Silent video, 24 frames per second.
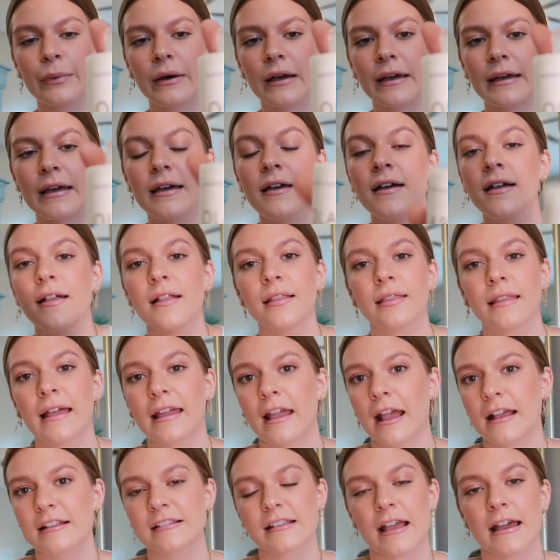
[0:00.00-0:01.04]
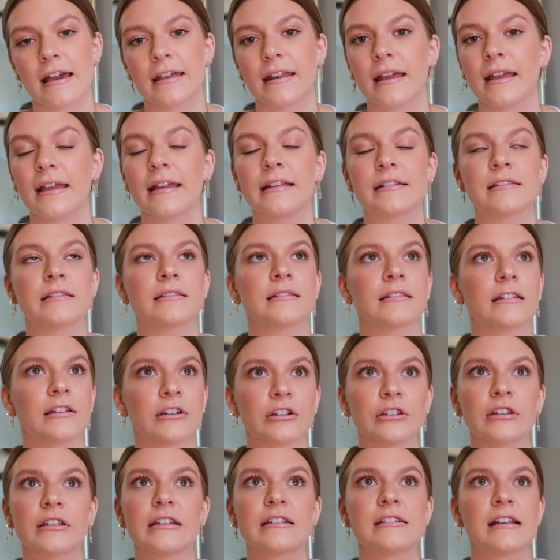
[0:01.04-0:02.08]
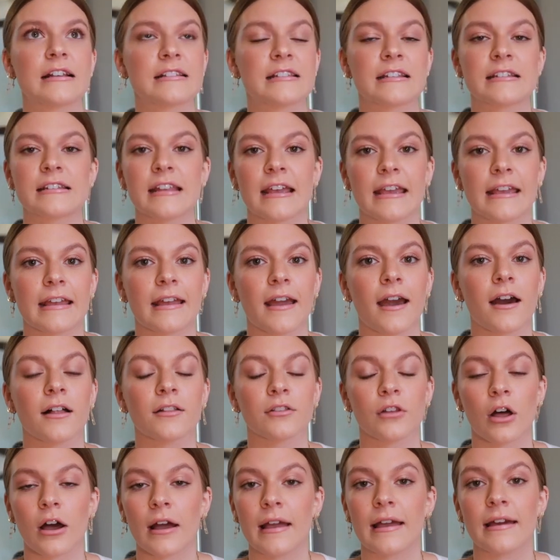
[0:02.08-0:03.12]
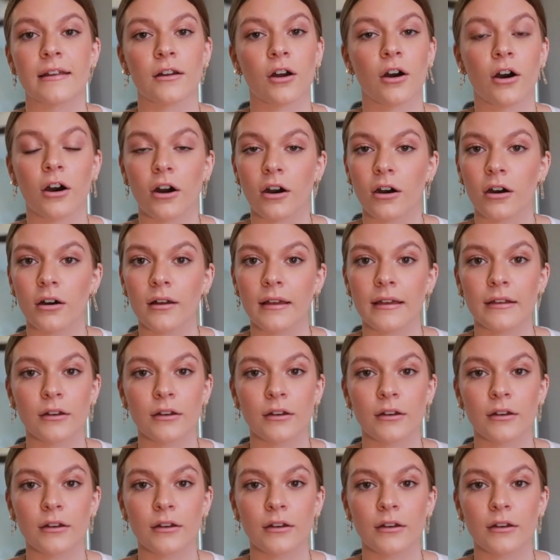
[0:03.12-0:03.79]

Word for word: But like I said, it literally doesn't take a lot at all.